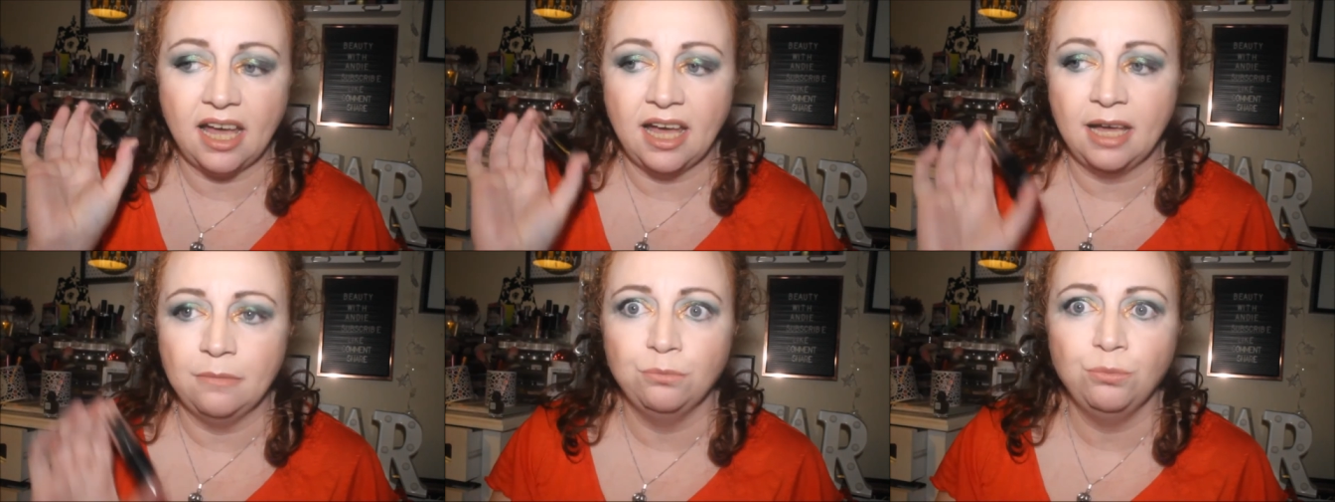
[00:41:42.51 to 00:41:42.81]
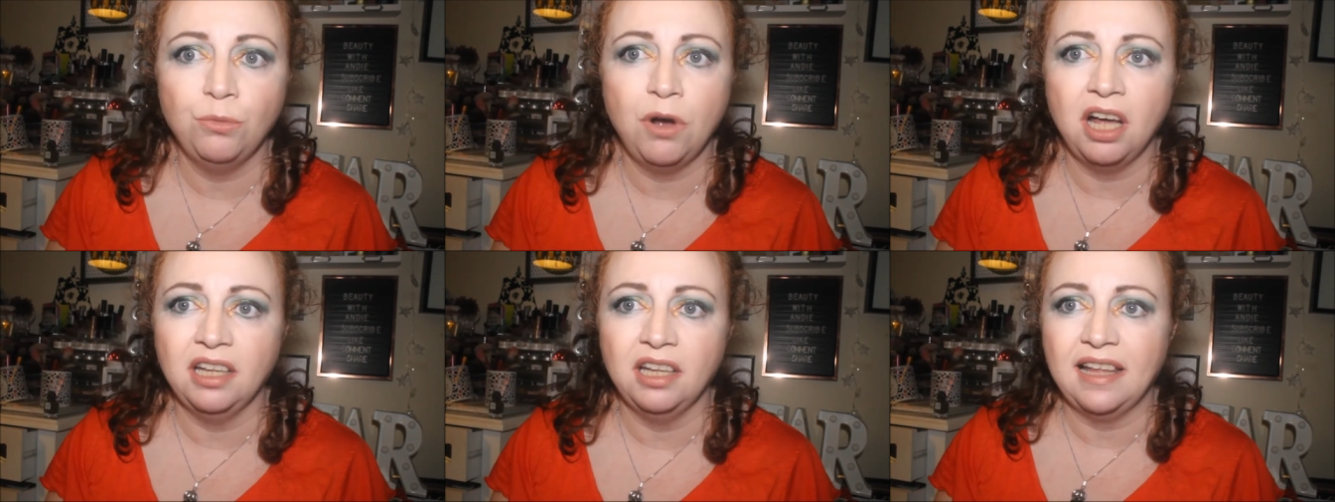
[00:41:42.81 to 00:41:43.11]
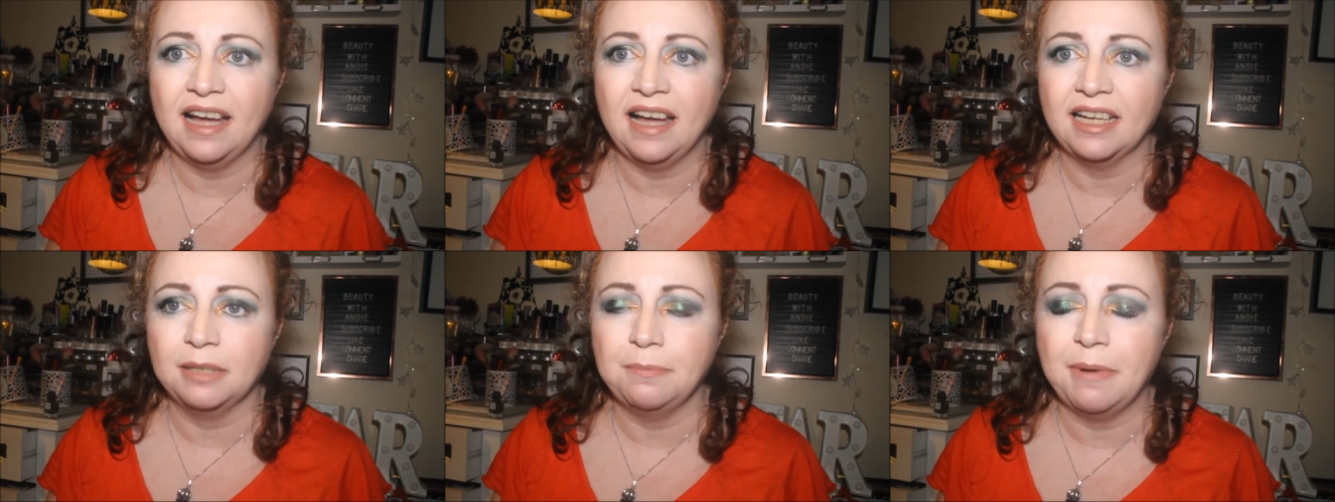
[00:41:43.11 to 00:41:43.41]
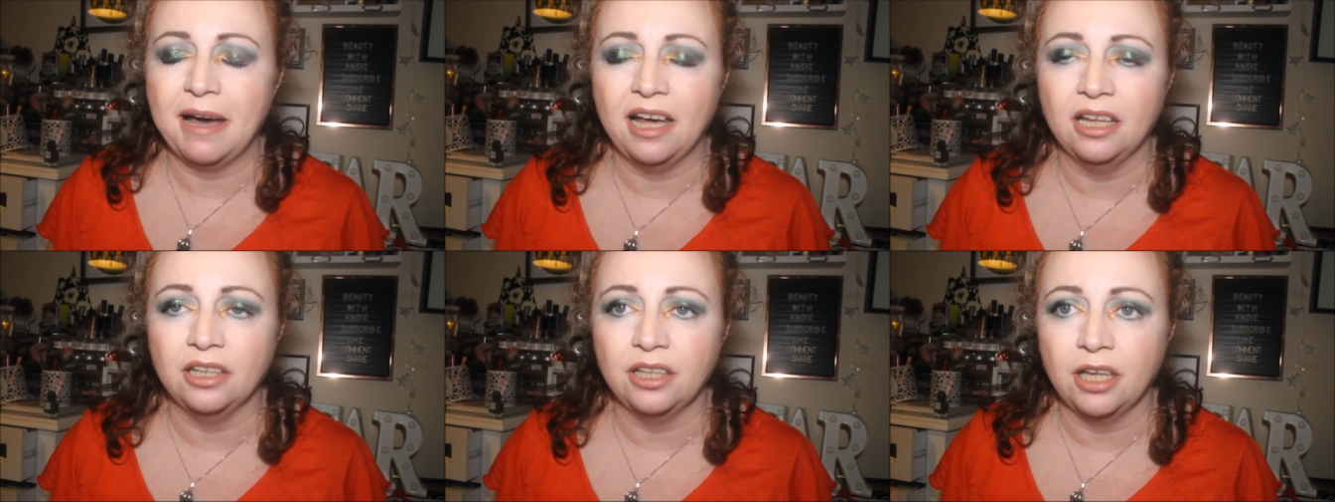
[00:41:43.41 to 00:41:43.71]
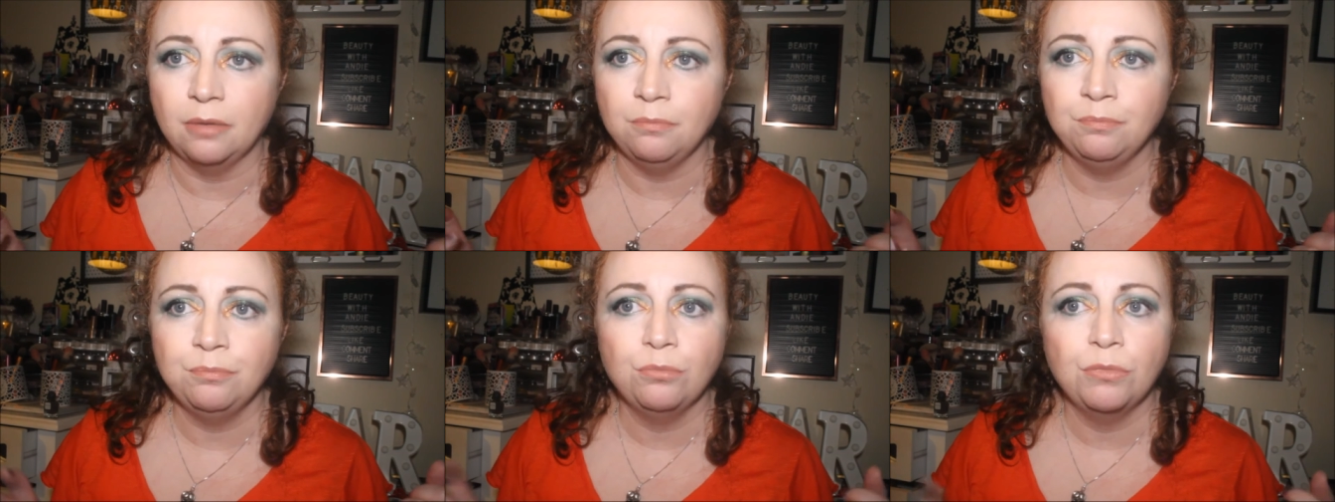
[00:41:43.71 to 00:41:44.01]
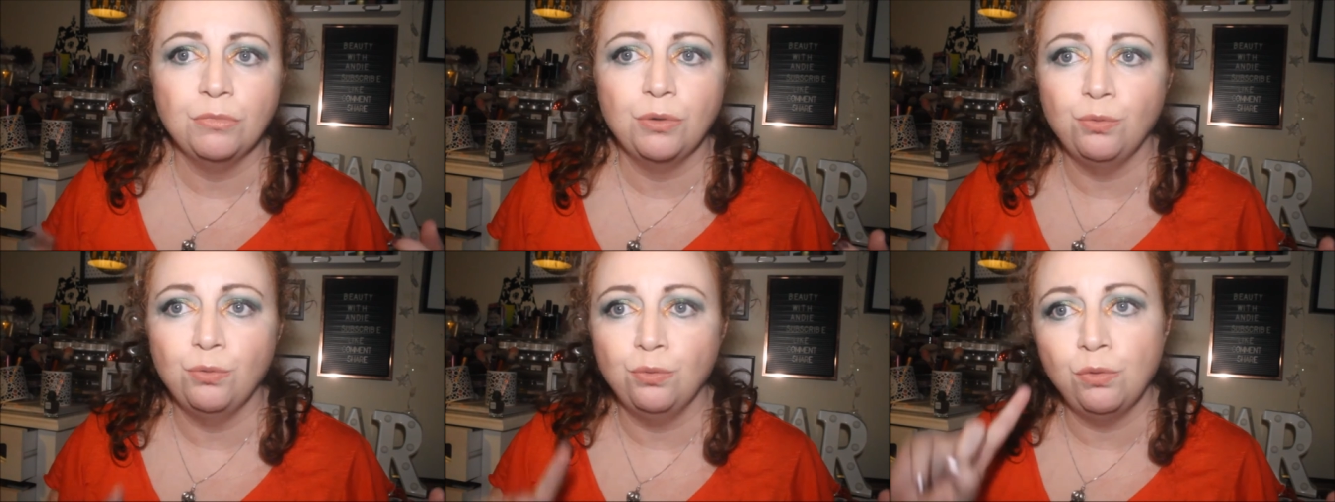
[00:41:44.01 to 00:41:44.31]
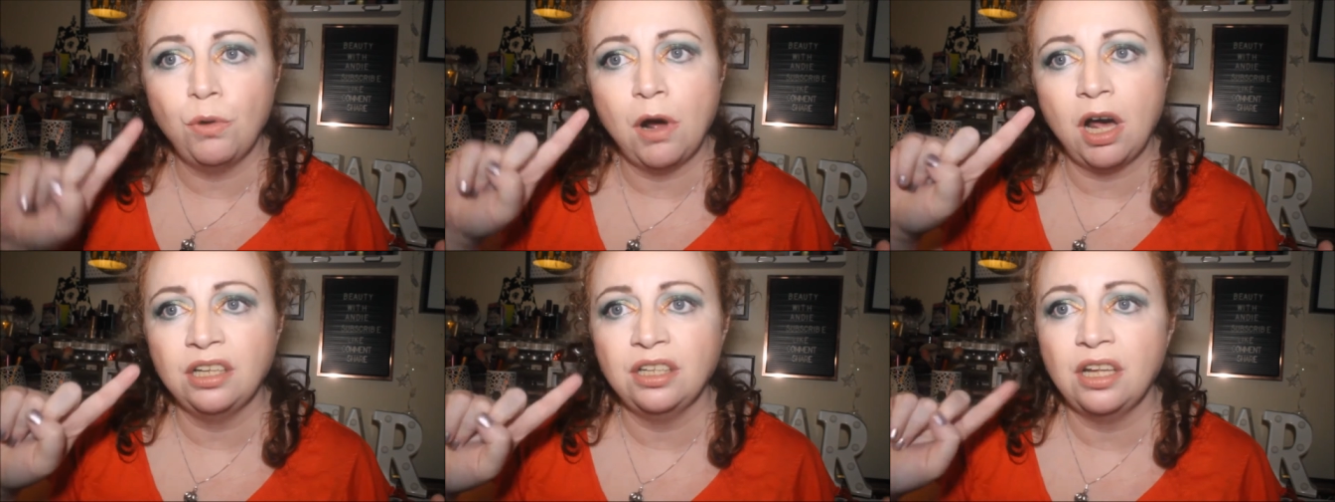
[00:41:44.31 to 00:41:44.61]
Um, what I like about them,
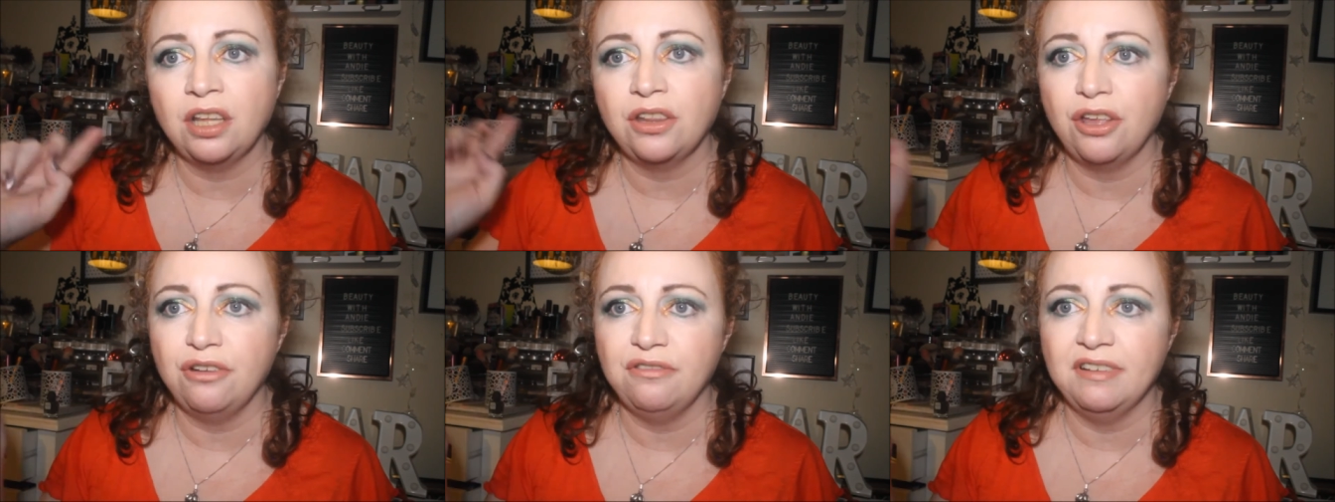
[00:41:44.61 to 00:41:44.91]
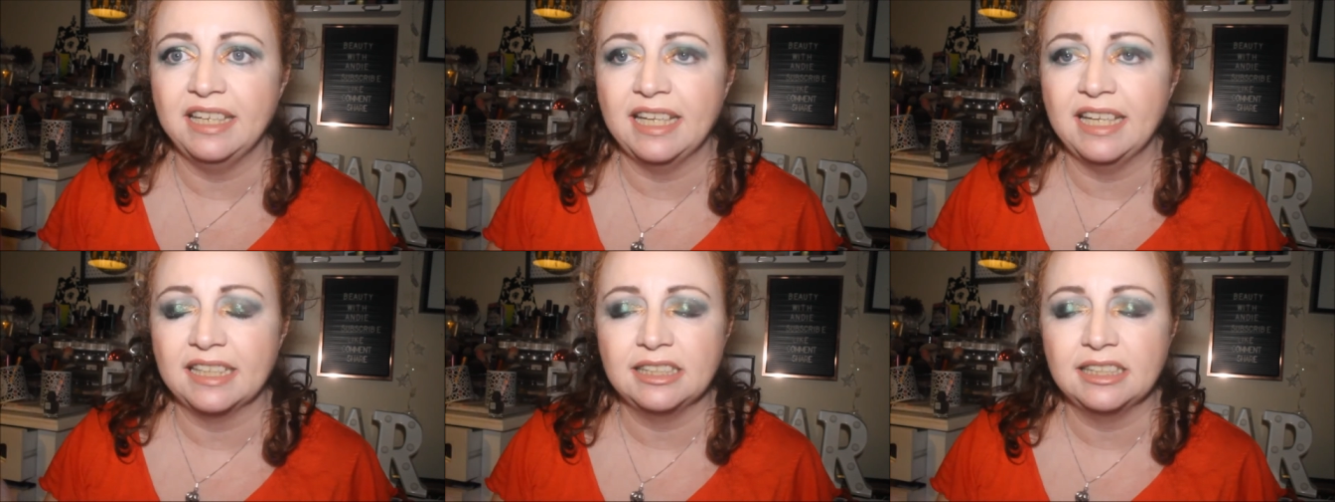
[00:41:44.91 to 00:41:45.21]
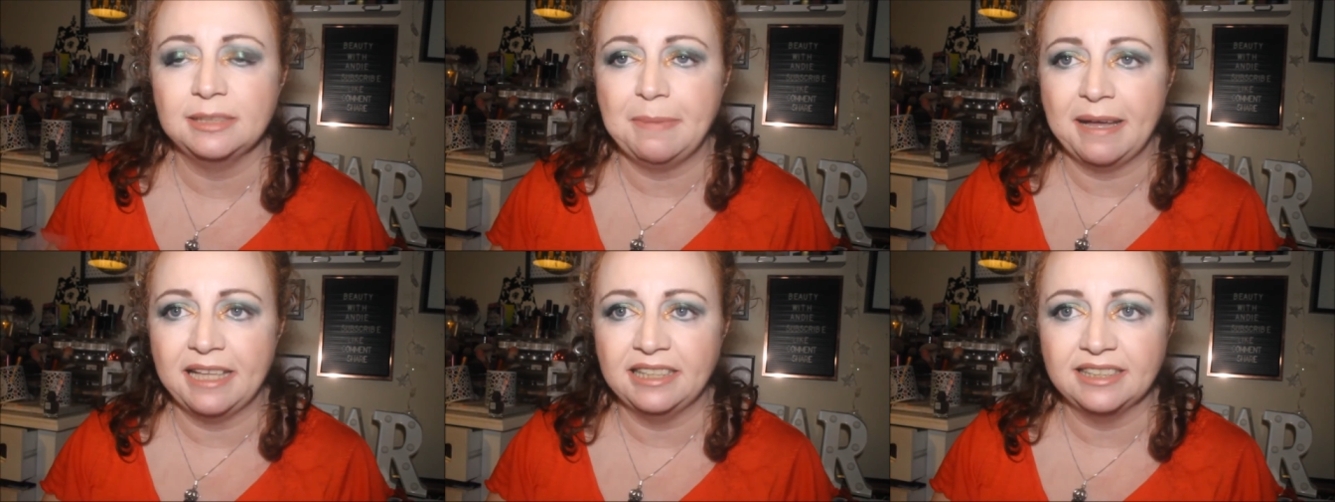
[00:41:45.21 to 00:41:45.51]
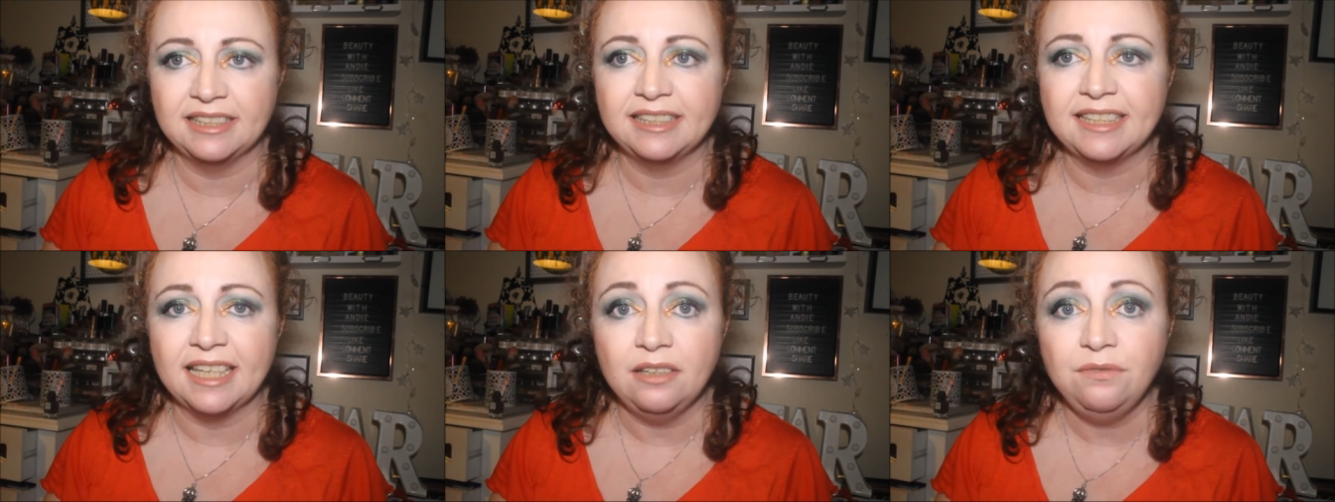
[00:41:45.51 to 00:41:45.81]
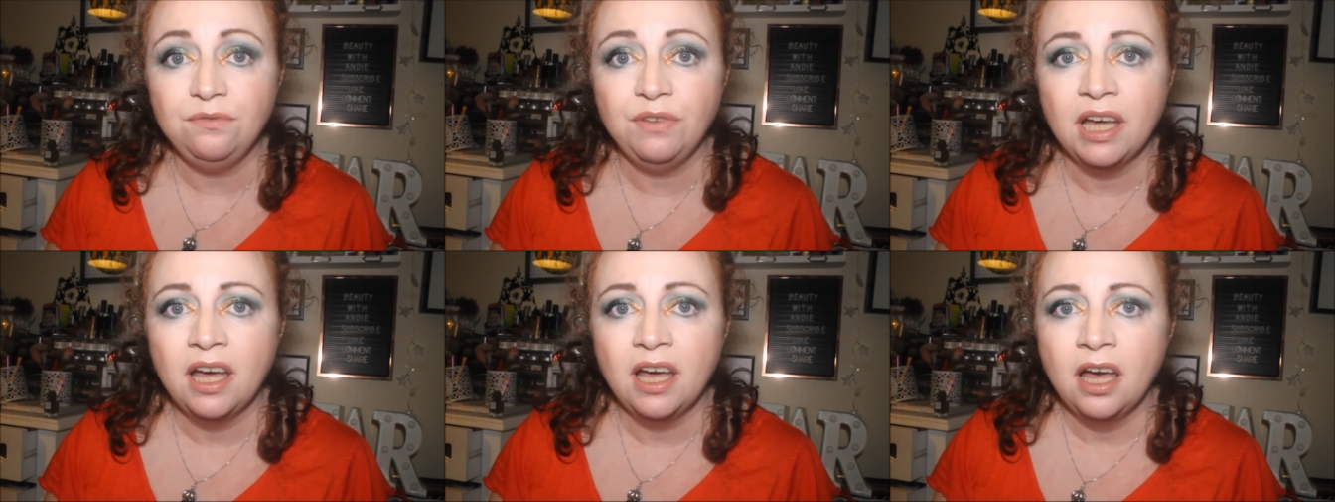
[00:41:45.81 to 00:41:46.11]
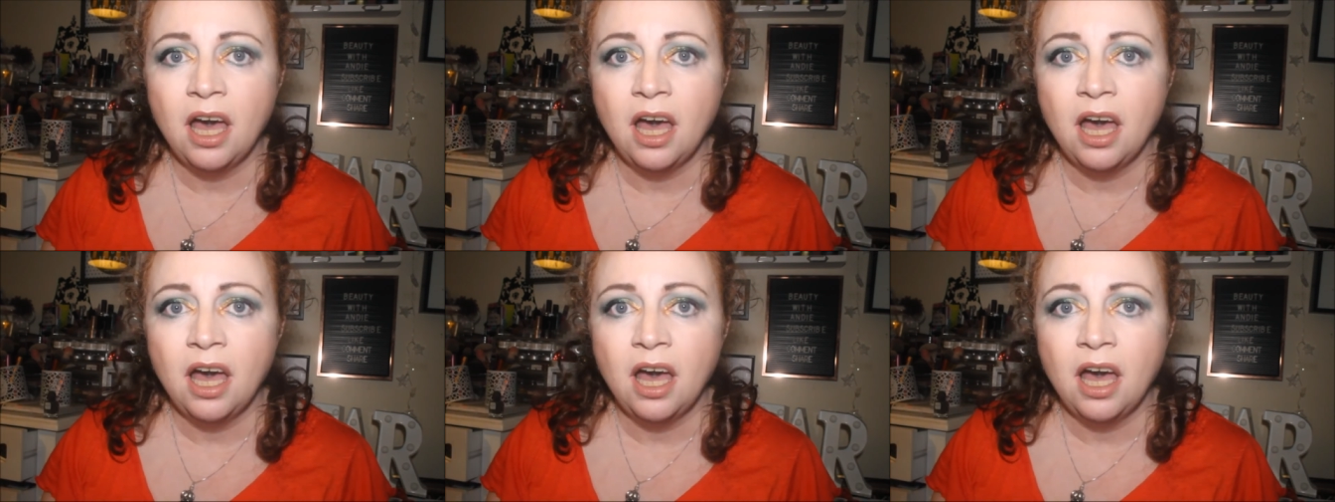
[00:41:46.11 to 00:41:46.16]
one, they're inexpensive.